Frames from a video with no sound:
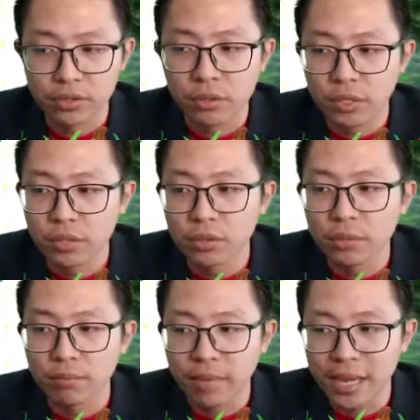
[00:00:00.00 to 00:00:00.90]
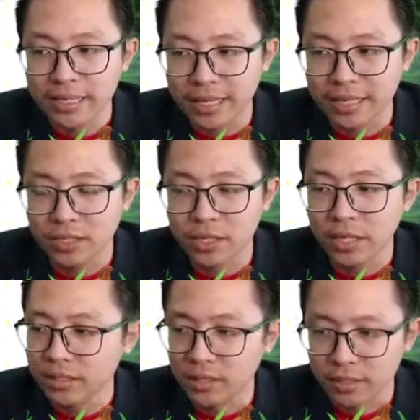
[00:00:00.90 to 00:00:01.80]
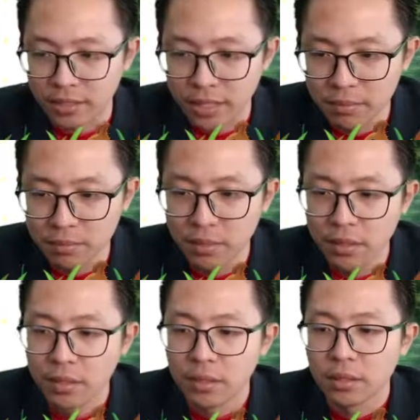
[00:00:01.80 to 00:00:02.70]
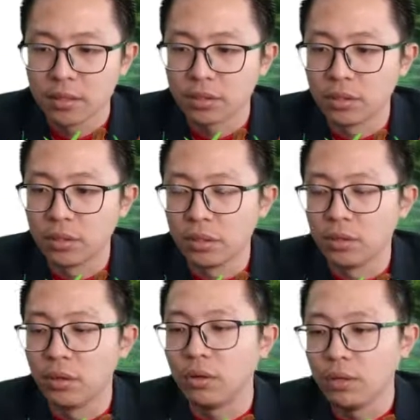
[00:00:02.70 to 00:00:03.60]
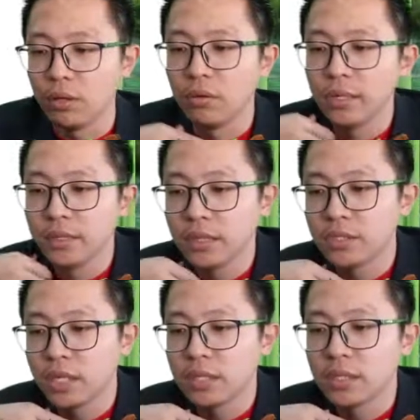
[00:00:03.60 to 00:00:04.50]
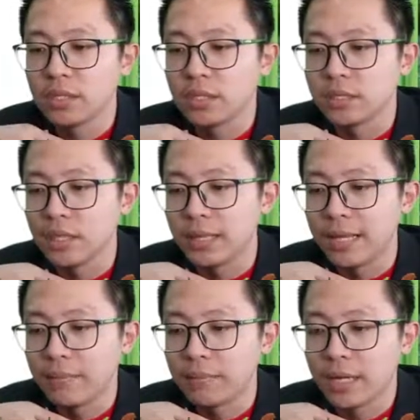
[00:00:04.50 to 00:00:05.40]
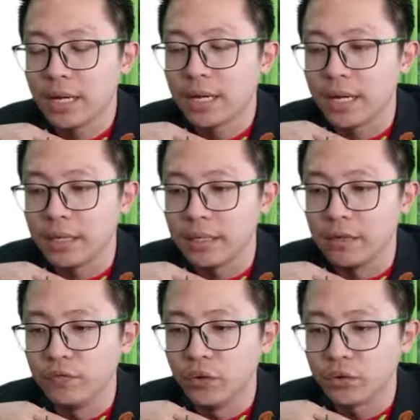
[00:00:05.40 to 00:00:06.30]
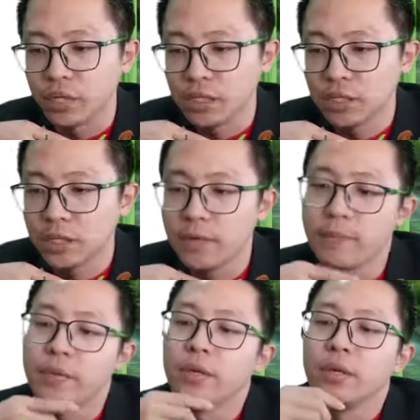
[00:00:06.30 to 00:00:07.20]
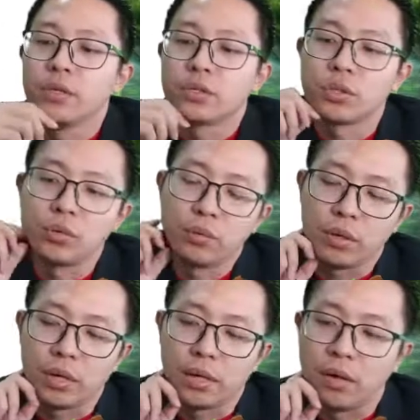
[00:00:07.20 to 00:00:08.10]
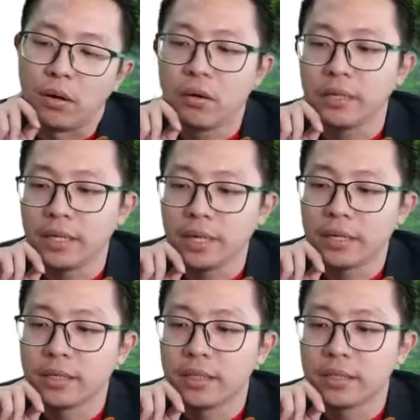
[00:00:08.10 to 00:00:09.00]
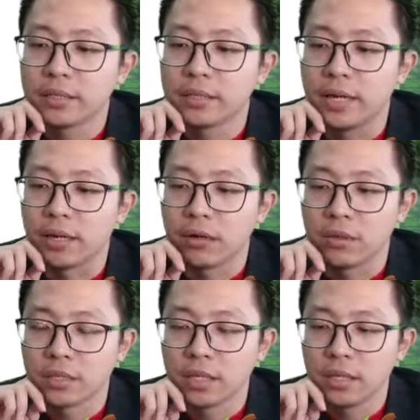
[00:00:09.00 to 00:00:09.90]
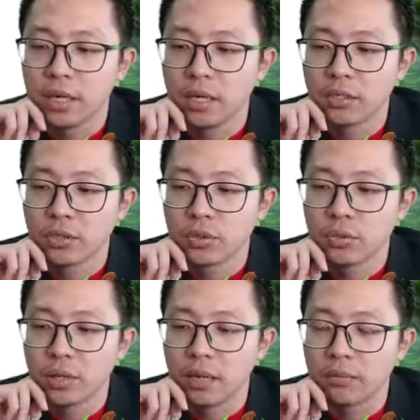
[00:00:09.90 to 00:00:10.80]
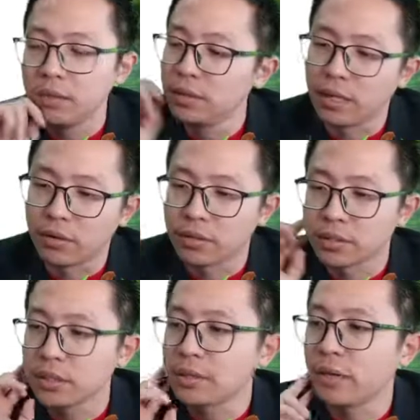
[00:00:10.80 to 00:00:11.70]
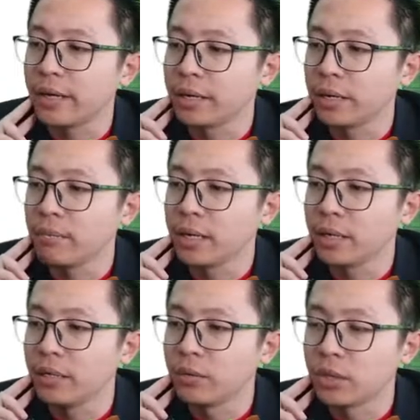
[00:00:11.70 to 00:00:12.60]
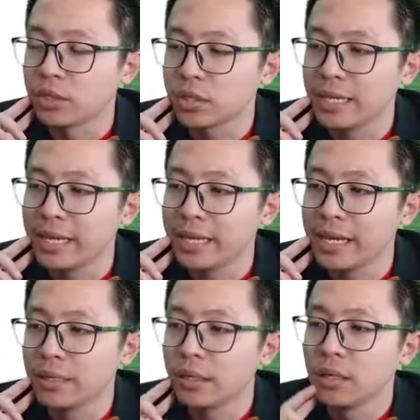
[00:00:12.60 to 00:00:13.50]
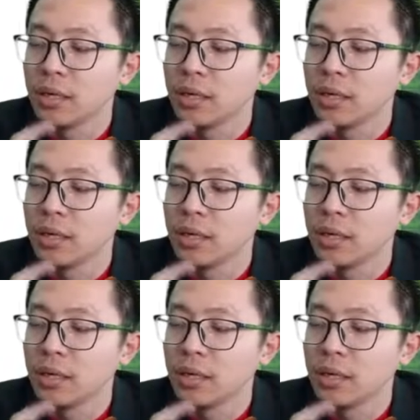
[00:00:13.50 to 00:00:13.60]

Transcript: So the mass and the charge is the same. So the only thing changes is the lambda and the voltage here. So all the others, they are constant. H2 ME, they are constant. So I can make an equation like that.